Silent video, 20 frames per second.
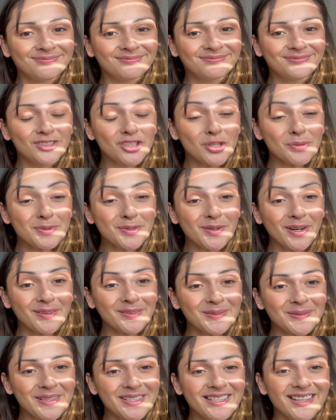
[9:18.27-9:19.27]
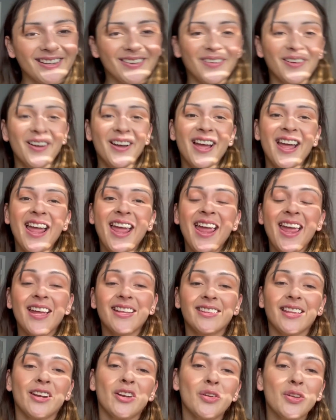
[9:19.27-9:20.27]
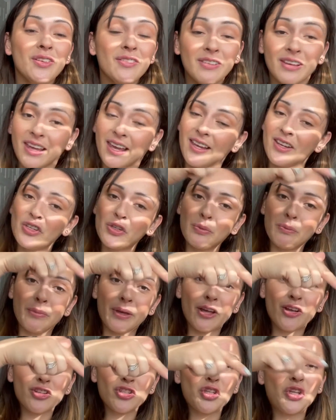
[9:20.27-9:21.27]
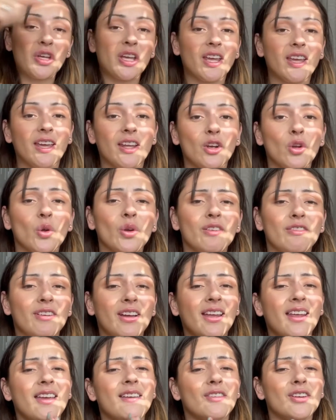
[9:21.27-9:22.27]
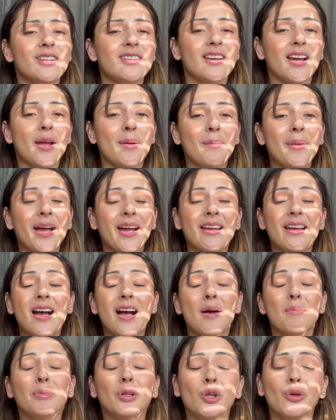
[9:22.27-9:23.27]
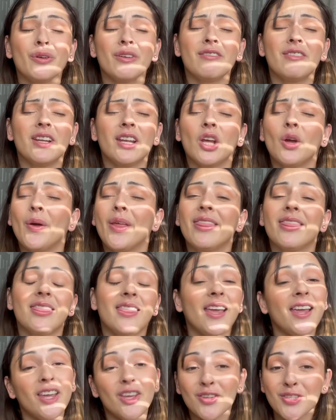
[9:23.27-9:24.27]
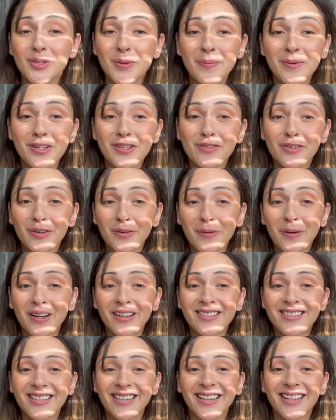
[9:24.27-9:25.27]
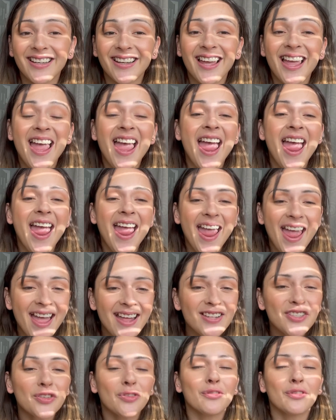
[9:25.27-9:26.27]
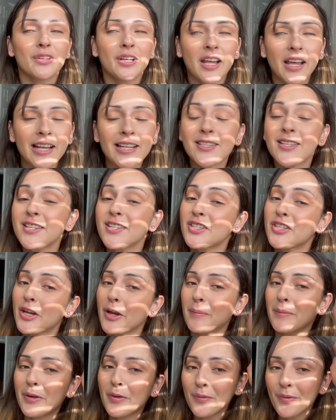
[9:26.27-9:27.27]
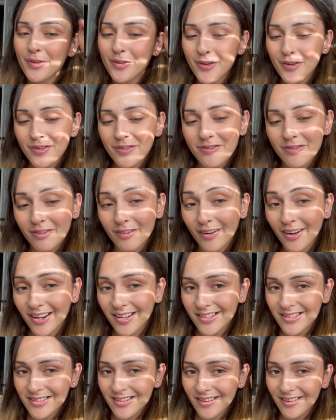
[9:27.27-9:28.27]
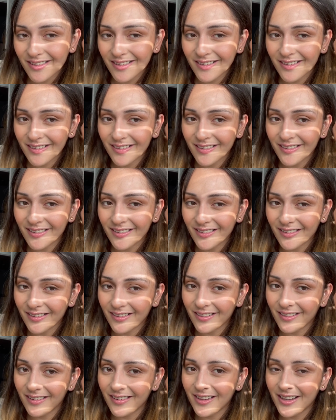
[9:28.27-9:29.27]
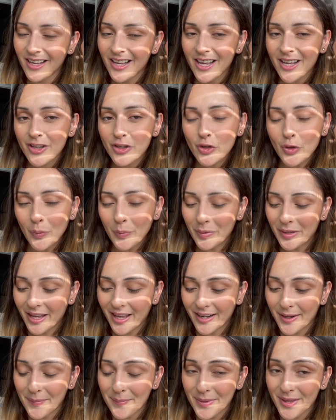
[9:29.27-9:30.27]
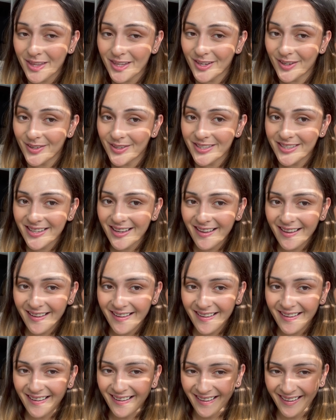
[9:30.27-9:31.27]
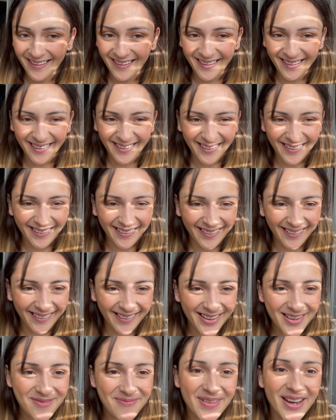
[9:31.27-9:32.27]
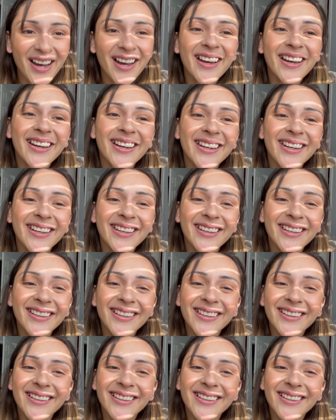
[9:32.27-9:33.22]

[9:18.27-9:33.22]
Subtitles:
Subscribe to my channel. Hit that notification bell so you can get notified every time I upload a video. And thank you so much for watching. And don't forget to share me with your friends, girl. Don't be an envidiosa. Bye.